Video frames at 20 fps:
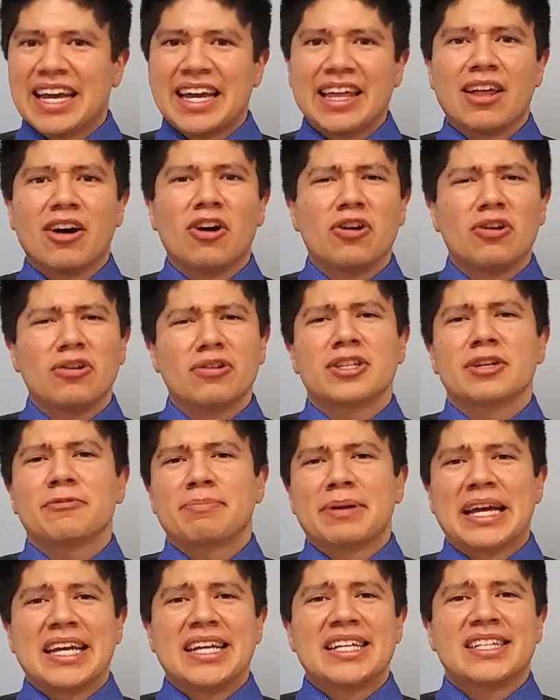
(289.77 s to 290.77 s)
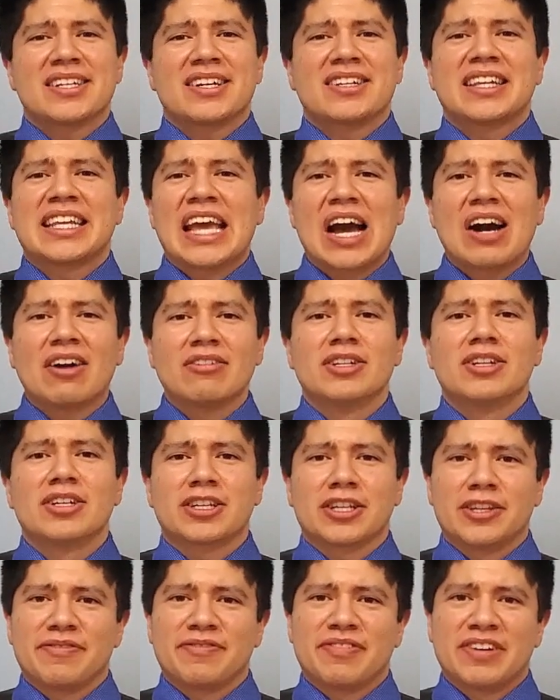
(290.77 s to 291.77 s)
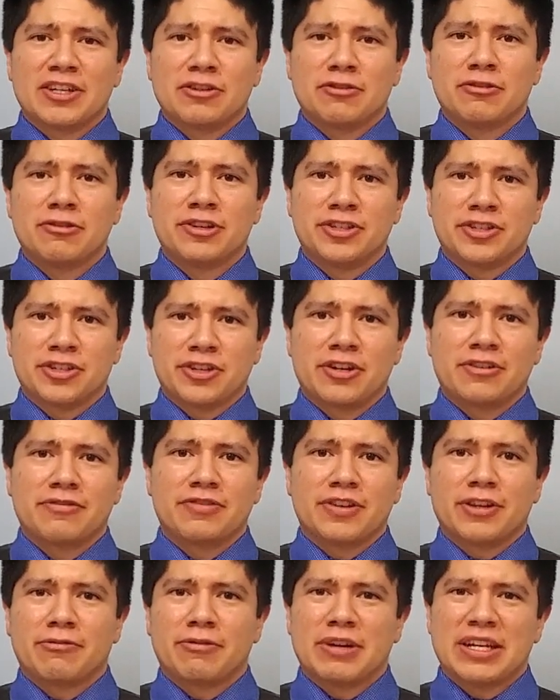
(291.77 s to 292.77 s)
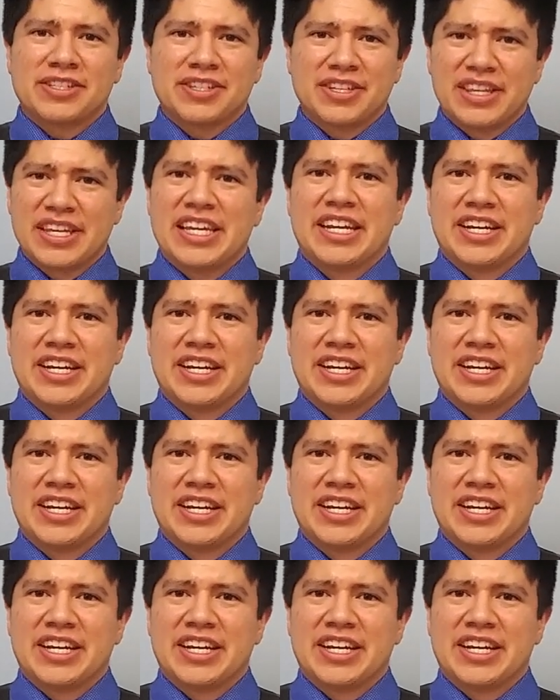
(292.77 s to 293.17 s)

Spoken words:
It all depends on the outlook of the Federal Reserve for the rest of the